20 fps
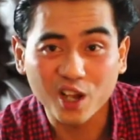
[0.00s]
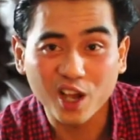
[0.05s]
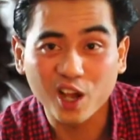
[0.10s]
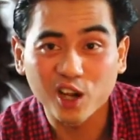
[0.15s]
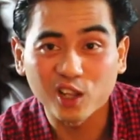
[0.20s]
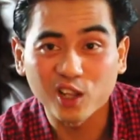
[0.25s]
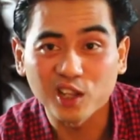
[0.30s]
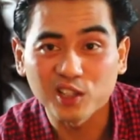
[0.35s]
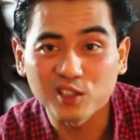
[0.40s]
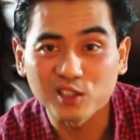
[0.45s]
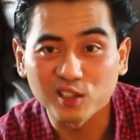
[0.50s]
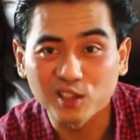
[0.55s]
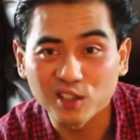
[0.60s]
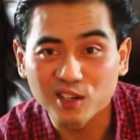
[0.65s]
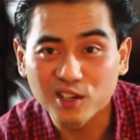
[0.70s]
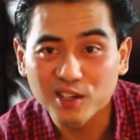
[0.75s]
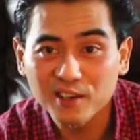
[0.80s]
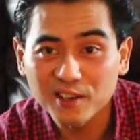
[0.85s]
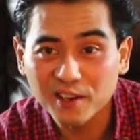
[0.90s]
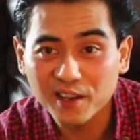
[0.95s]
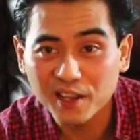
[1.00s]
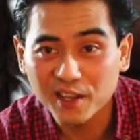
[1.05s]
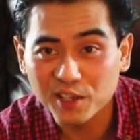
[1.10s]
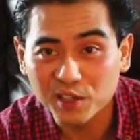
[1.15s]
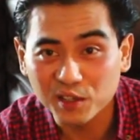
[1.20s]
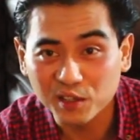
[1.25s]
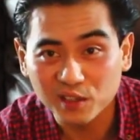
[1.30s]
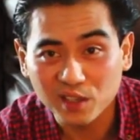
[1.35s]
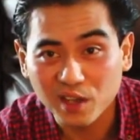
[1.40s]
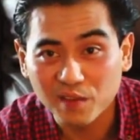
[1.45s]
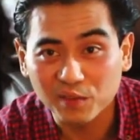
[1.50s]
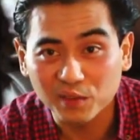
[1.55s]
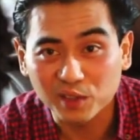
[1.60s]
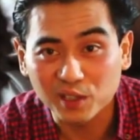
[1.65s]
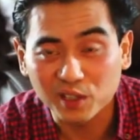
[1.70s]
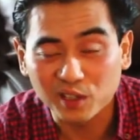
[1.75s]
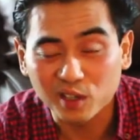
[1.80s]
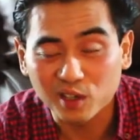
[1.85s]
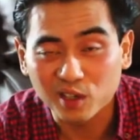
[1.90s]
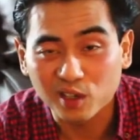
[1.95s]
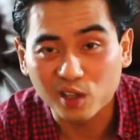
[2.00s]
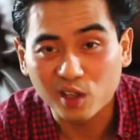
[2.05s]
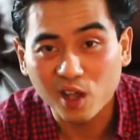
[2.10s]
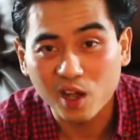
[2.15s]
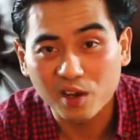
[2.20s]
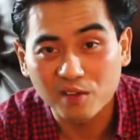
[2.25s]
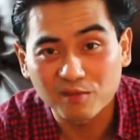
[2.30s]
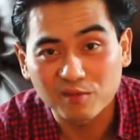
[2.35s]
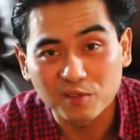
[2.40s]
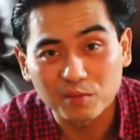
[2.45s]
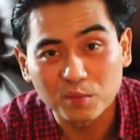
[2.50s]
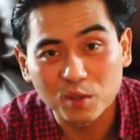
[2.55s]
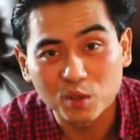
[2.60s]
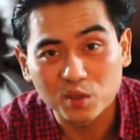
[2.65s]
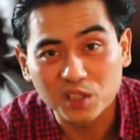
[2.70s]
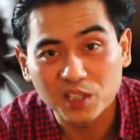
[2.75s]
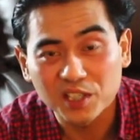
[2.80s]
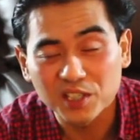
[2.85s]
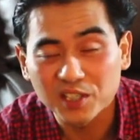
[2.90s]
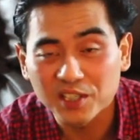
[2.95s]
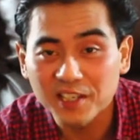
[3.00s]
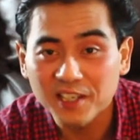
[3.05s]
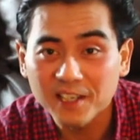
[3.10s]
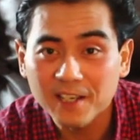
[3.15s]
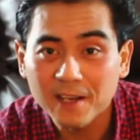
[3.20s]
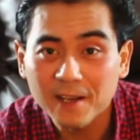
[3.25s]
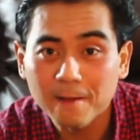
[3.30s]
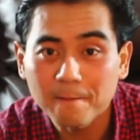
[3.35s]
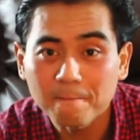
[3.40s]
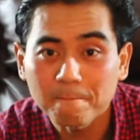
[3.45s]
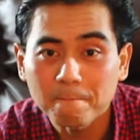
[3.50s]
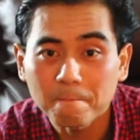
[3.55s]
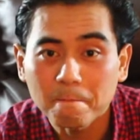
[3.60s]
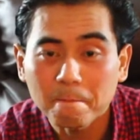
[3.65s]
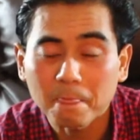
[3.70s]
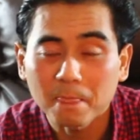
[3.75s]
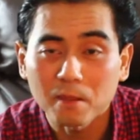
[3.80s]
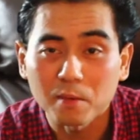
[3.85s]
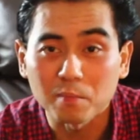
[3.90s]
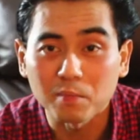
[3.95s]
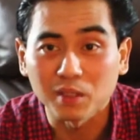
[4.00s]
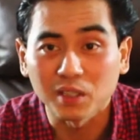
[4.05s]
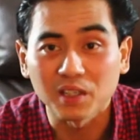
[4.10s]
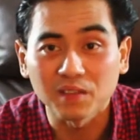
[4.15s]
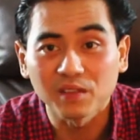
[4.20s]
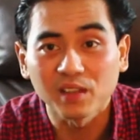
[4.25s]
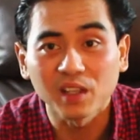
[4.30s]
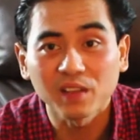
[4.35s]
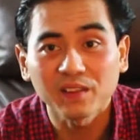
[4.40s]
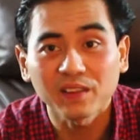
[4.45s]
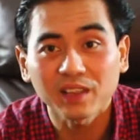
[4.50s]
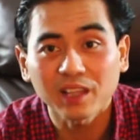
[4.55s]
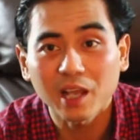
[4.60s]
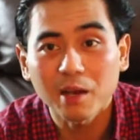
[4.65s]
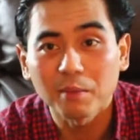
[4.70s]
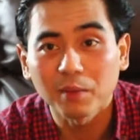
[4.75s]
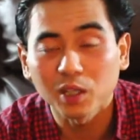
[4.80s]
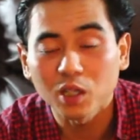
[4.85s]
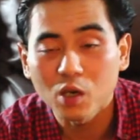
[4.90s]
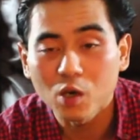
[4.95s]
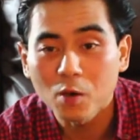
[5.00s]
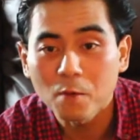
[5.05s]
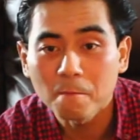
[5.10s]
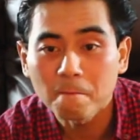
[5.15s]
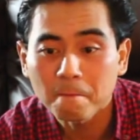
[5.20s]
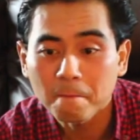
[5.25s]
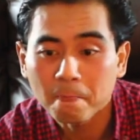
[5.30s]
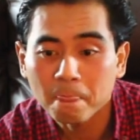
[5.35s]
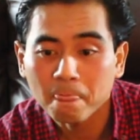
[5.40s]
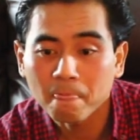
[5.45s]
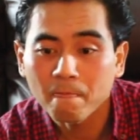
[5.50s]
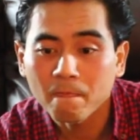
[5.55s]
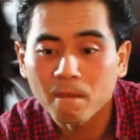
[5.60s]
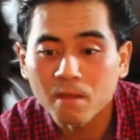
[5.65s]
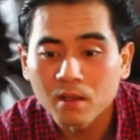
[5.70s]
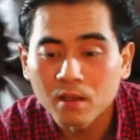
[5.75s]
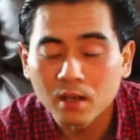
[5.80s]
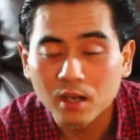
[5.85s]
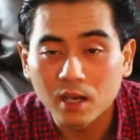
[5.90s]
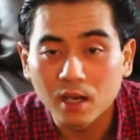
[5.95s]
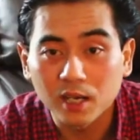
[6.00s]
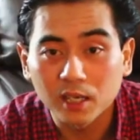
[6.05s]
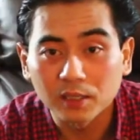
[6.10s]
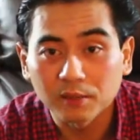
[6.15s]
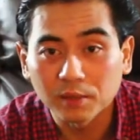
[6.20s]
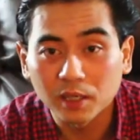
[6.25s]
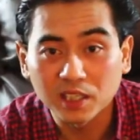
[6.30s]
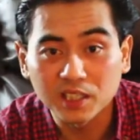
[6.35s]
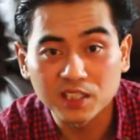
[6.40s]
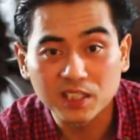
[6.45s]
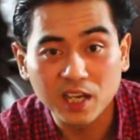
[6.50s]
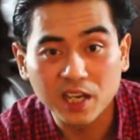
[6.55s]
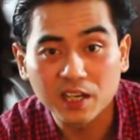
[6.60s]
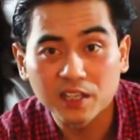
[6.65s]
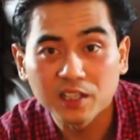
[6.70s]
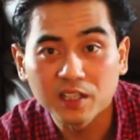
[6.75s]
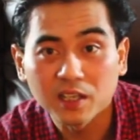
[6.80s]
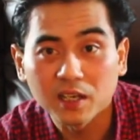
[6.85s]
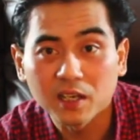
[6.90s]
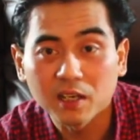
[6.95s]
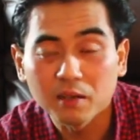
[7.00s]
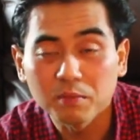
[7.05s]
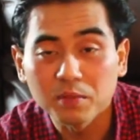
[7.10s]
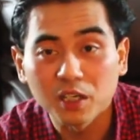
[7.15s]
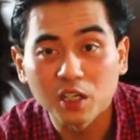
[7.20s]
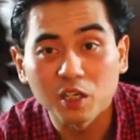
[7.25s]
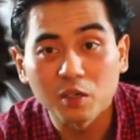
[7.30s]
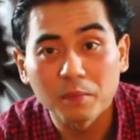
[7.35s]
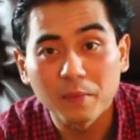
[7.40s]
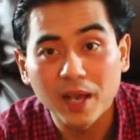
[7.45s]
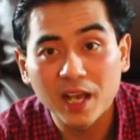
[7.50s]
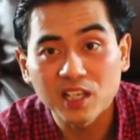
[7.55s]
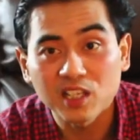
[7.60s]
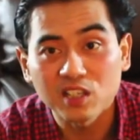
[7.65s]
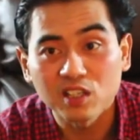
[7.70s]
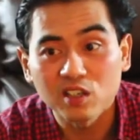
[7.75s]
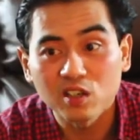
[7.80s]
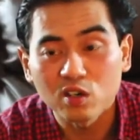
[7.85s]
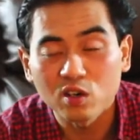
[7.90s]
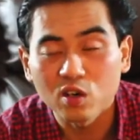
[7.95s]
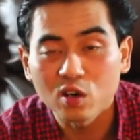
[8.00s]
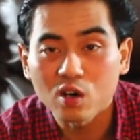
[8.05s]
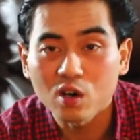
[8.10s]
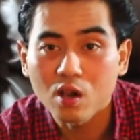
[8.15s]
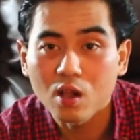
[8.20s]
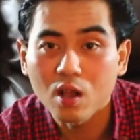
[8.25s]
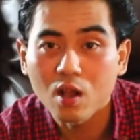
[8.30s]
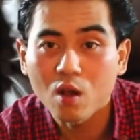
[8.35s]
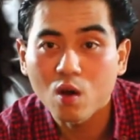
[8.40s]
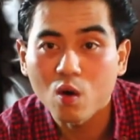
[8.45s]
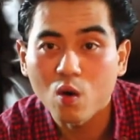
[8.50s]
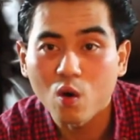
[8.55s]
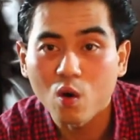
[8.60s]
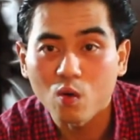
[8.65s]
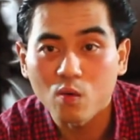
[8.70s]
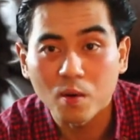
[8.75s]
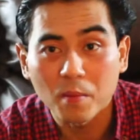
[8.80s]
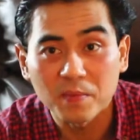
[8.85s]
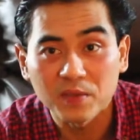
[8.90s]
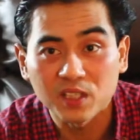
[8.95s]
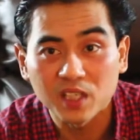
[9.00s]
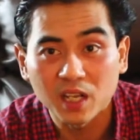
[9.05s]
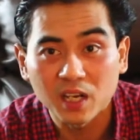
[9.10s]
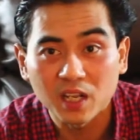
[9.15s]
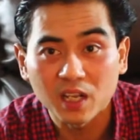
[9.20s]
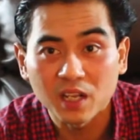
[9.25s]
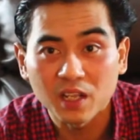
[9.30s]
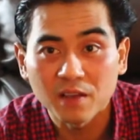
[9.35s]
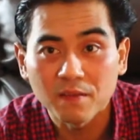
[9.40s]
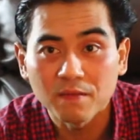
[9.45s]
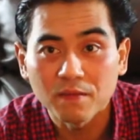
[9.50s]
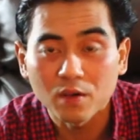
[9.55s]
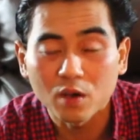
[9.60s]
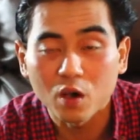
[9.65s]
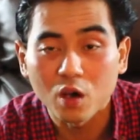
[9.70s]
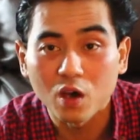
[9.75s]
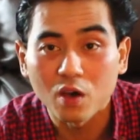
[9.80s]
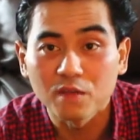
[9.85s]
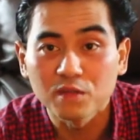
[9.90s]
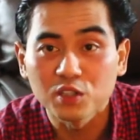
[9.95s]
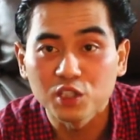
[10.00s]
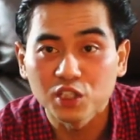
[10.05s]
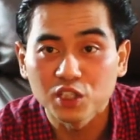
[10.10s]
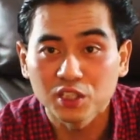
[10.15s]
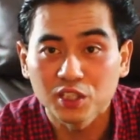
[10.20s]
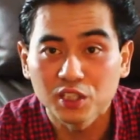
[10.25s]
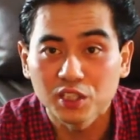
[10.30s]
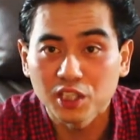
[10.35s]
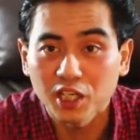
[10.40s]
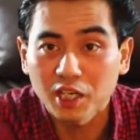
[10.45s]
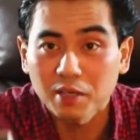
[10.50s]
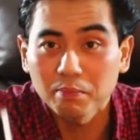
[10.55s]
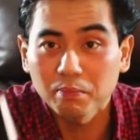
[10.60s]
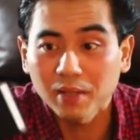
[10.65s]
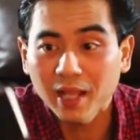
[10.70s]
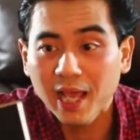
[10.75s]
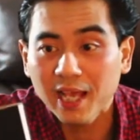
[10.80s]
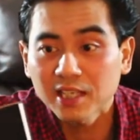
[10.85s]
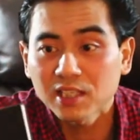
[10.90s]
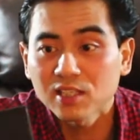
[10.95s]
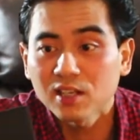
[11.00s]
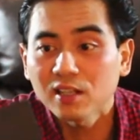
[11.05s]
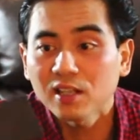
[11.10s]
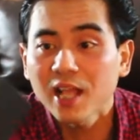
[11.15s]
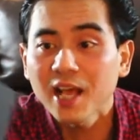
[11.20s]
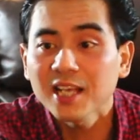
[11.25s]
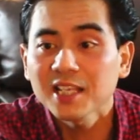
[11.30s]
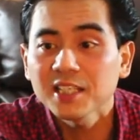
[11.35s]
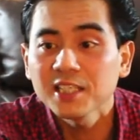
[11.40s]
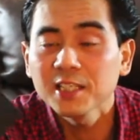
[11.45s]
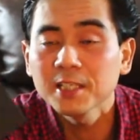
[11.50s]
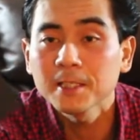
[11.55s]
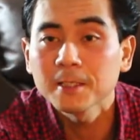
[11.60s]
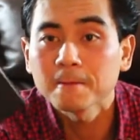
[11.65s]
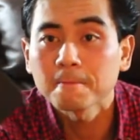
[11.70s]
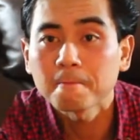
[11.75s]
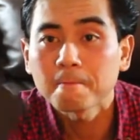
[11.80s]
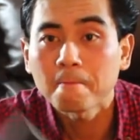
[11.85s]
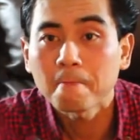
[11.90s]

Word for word: got a lot to learn, and you definitely learn a lot from Jose Zuniga. I'm going to leave the link down below. Uh, I decided to be an ambassador or representative of Jade Black Sunglasses.